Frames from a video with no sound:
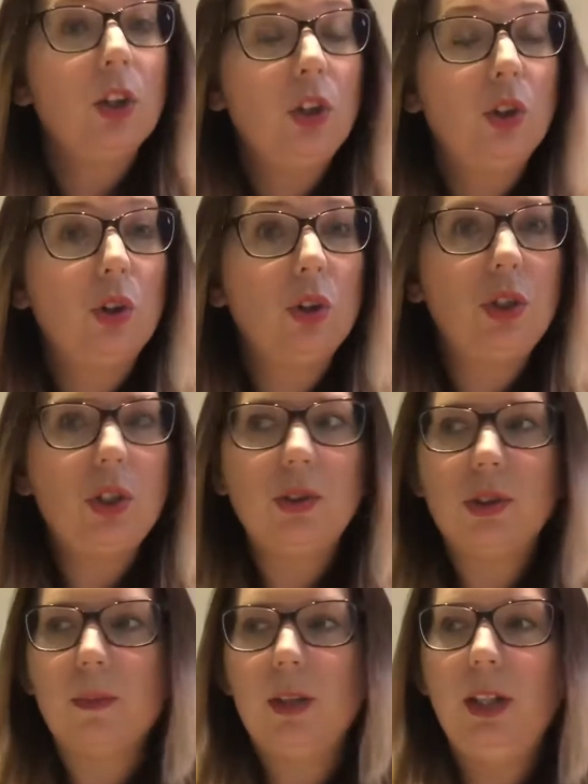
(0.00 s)
You could use
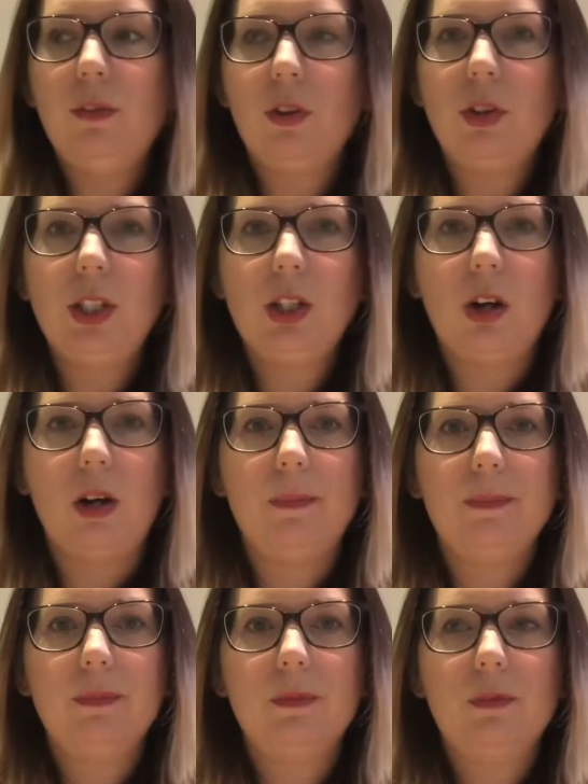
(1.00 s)
something you've already
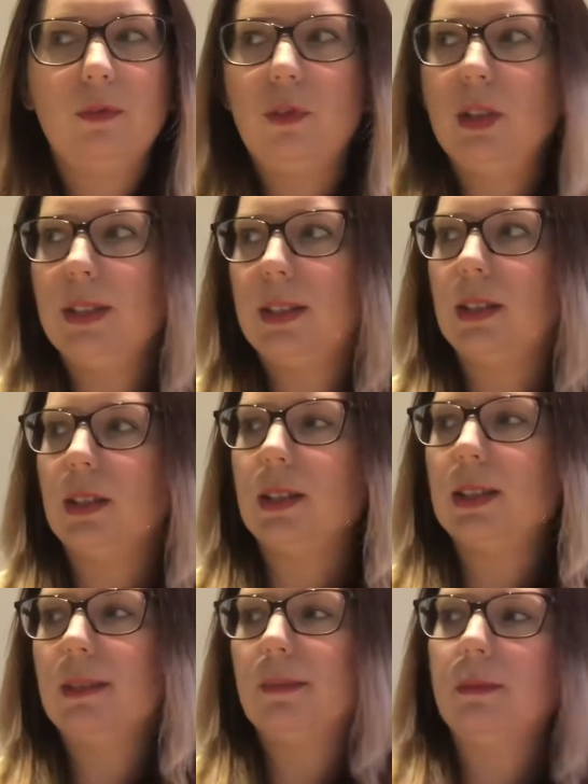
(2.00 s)
got. For
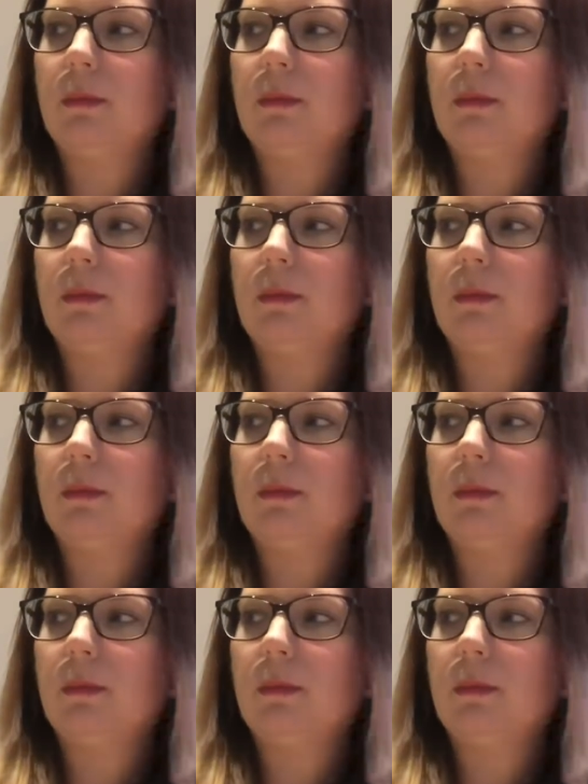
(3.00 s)
instance,